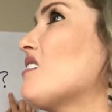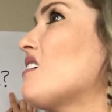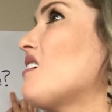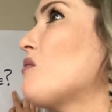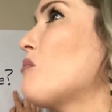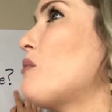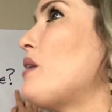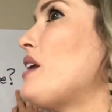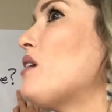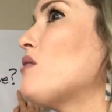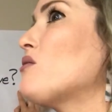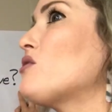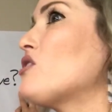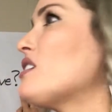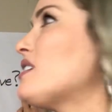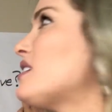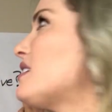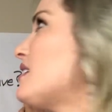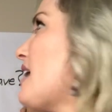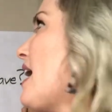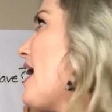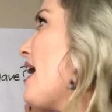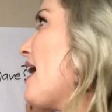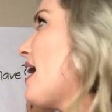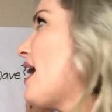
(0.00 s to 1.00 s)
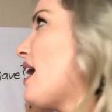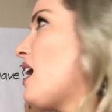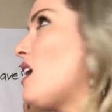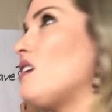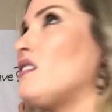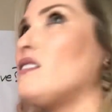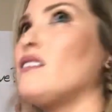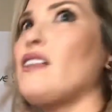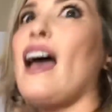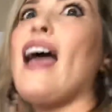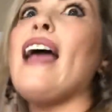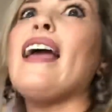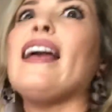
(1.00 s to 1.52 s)
we don't just say
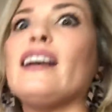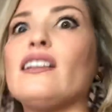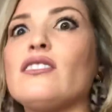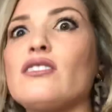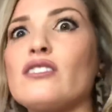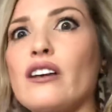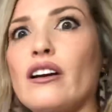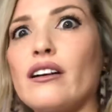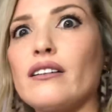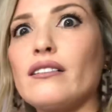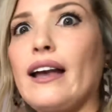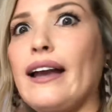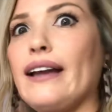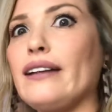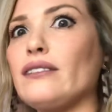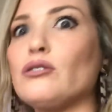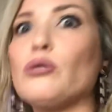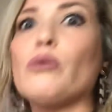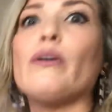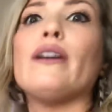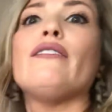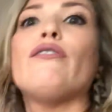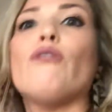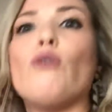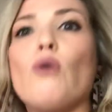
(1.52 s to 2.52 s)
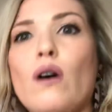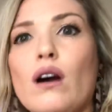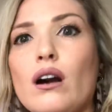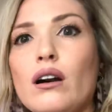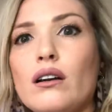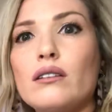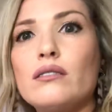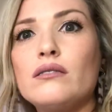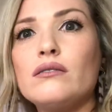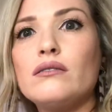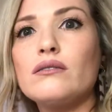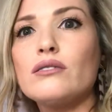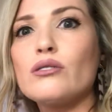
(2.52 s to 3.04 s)
the answer, like 24.
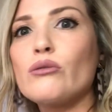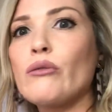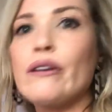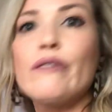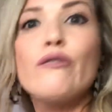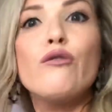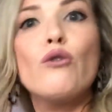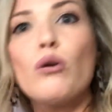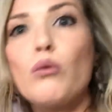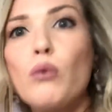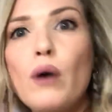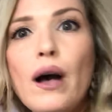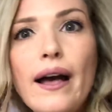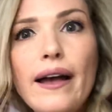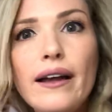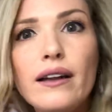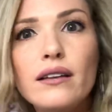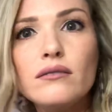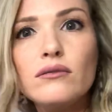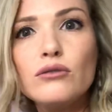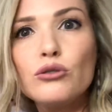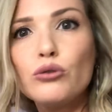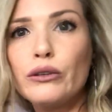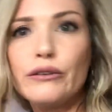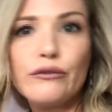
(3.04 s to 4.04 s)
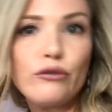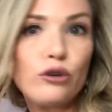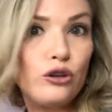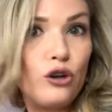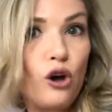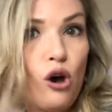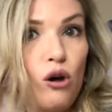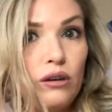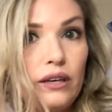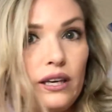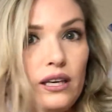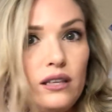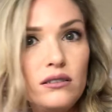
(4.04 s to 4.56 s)
24 what? 24
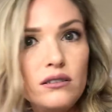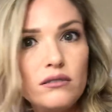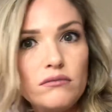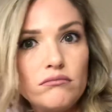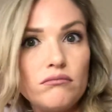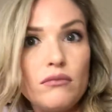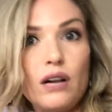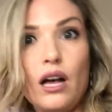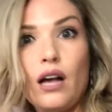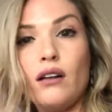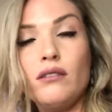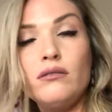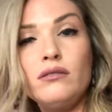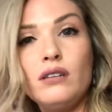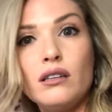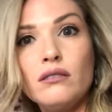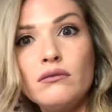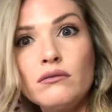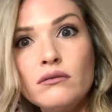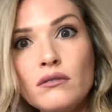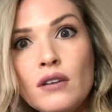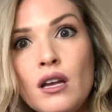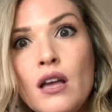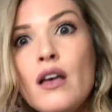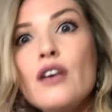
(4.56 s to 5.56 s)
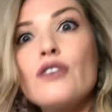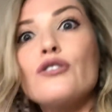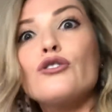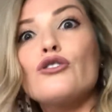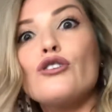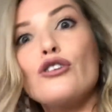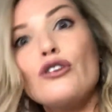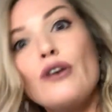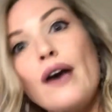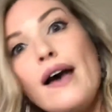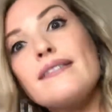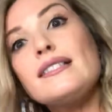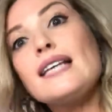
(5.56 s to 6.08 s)
donkeys? I don't know. So
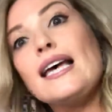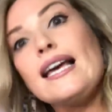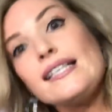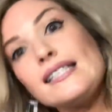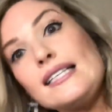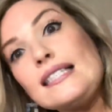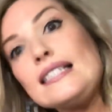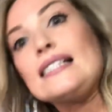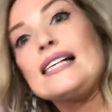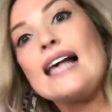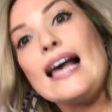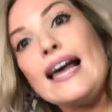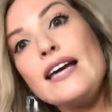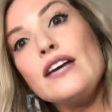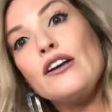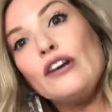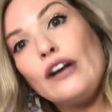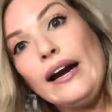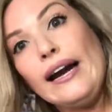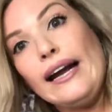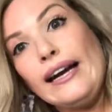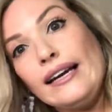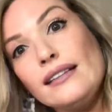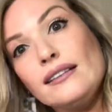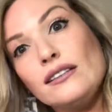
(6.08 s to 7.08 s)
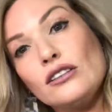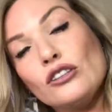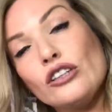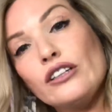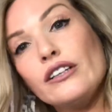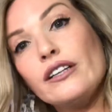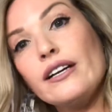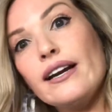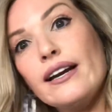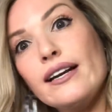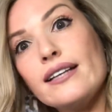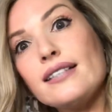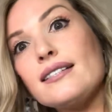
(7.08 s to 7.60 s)
you have to say your
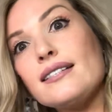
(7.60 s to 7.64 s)
answer in a